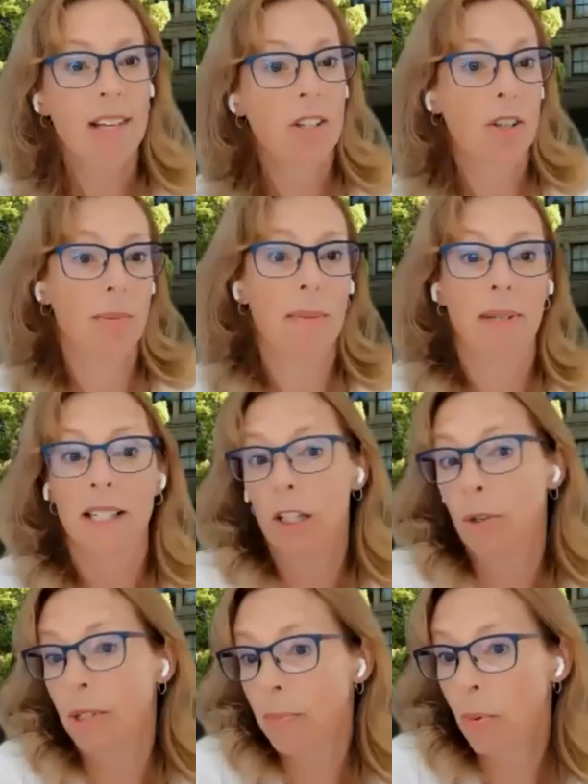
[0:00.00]
So maybe it's the
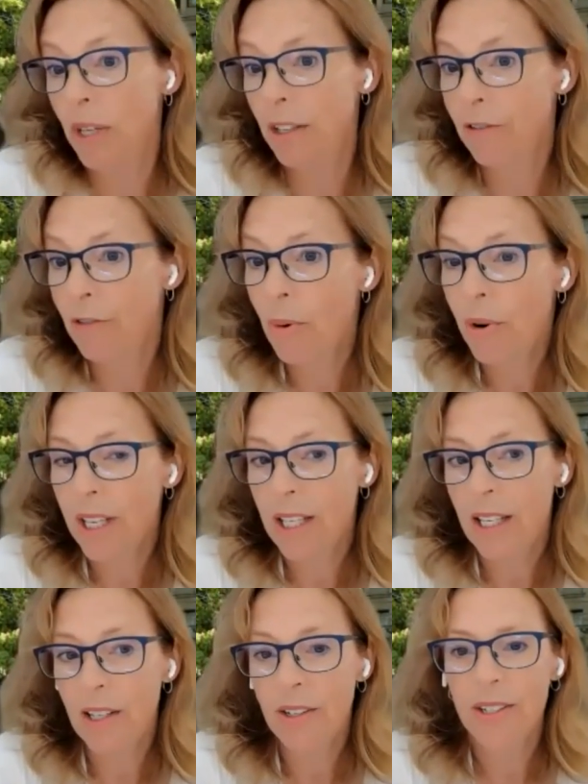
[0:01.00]
lowest point in 40
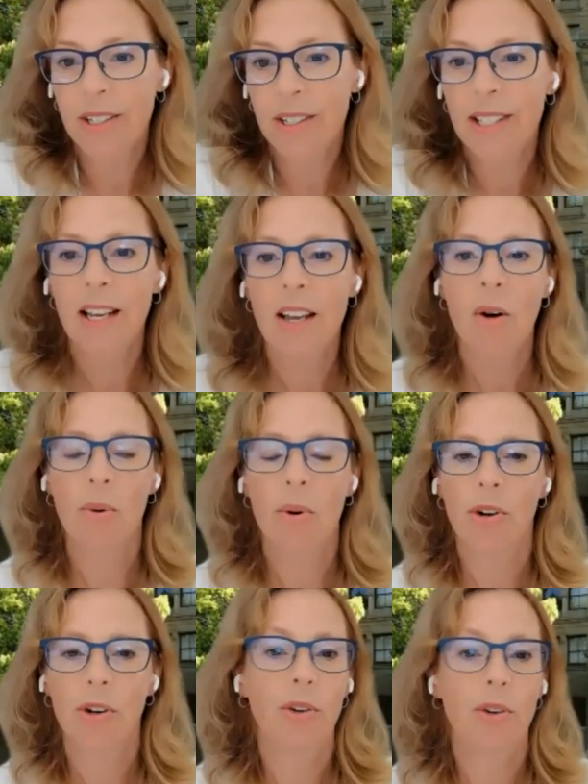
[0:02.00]
years,
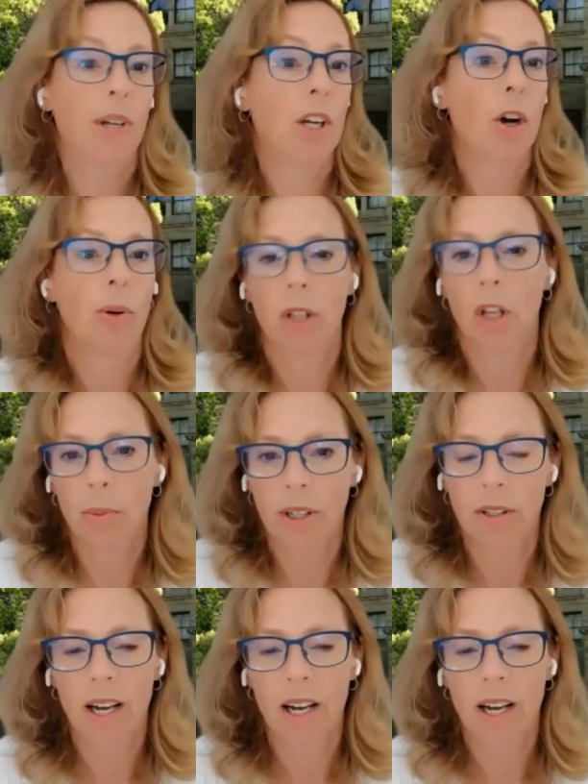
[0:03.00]
or could we go lower?